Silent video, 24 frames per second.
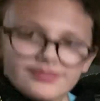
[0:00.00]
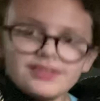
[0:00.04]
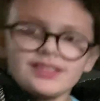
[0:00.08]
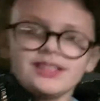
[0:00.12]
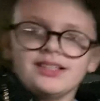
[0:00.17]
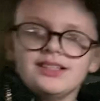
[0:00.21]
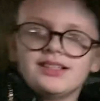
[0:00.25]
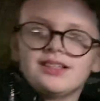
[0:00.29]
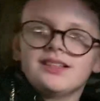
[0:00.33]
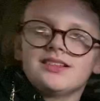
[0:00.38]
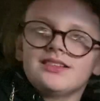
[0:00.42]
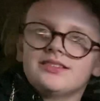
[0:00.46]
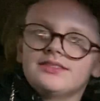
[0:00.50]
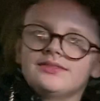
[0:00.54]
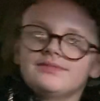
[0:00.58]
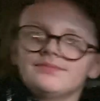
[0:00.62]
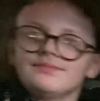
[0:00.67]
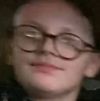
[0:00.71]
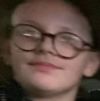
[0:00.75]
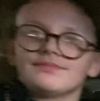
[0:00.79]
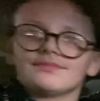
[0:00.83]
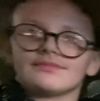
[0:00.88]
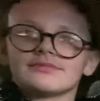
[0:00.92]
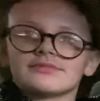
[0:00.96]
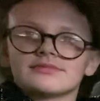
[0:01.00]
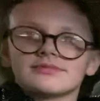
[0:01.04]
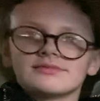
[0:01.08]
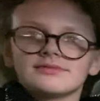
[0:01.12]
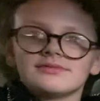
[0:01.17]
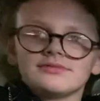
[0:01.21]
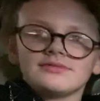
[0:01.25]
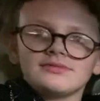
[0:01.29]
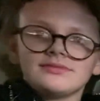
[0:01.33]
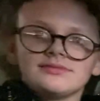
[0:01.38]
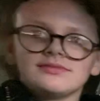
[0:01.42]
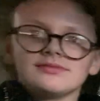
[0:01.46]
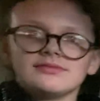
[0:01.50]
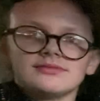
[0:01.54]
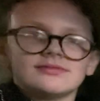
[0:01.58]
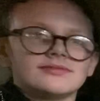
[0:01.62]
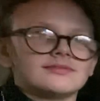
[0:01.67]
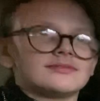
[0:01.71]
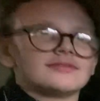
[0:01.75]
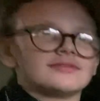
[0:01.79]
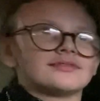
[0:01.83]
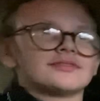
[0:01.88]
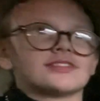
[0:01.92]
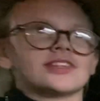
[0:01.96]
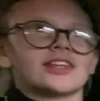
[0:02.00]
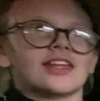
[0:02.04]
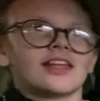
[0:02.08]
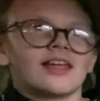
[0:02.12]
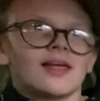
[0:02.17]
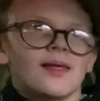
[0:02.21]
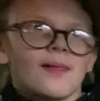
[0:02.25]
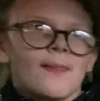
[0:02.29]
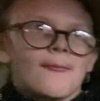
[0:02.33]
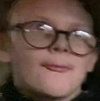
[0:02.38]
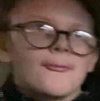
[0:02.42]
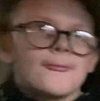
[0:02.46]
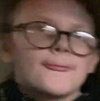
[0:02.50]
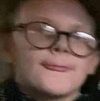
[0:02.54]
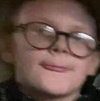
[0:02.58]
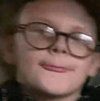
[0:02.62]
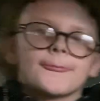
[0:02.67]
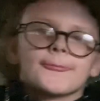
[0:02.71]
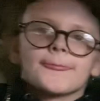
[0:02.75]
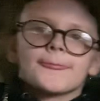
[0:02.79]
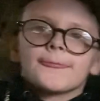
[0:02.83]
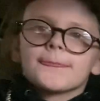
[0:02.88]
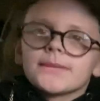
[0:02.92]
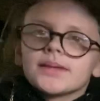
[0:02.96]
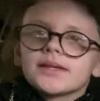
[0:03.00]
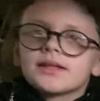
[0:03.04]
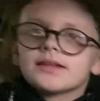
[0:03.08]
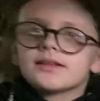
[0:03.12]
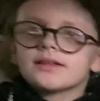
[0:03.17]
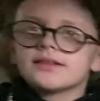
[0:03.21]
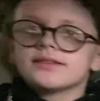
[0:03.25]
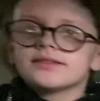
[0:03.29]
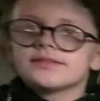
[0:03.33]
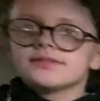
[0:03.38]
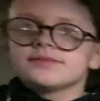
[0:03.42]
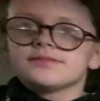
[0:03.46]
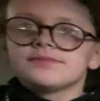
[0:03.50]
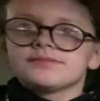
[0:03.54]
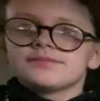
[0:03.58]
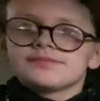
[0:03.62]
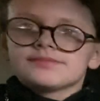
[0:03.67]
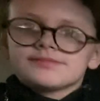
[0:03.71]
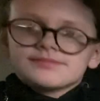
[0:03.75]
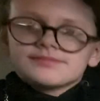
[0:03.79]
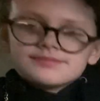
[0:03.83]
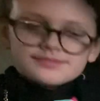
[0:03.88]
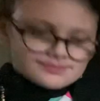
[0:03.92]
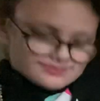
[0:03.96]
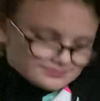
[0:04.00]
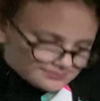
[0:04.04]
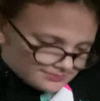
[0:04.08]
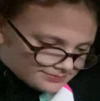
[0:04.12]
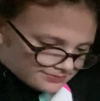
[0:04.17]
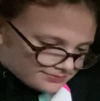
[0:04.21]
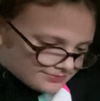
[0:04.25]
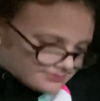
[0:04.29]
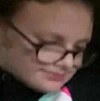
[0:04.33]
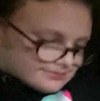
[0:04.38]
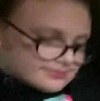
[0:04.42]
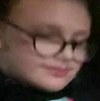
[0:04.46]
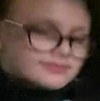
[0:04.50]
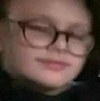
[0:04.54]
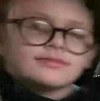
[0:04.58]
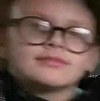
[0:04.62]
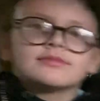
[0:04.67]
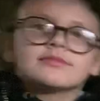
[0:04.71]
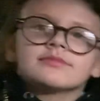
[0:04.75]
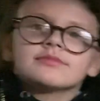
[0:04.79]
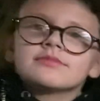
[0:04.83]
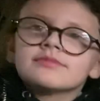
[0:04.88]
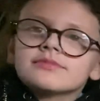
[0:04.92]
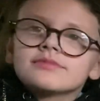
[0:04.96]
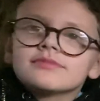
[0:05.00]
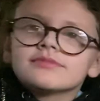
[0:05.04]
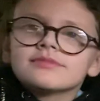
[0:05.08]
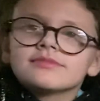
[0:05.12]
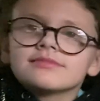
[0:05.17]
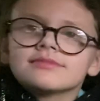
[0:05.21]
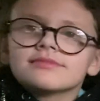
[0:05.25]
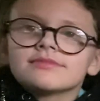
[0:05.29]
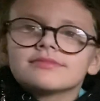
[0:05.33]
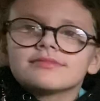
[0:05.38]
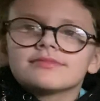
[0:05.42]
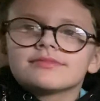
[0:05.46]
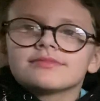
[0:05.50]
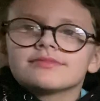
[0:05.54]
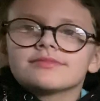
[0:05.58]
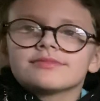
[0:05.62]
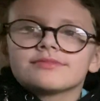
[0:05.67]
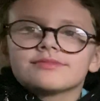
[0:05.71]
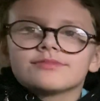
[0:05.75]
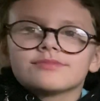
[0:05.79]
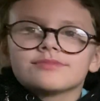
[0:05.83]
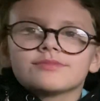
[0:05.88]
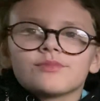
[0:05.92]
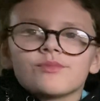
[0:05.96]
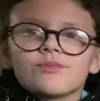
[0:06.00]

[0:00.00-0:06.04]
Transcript: No words are spoken by the person on screen.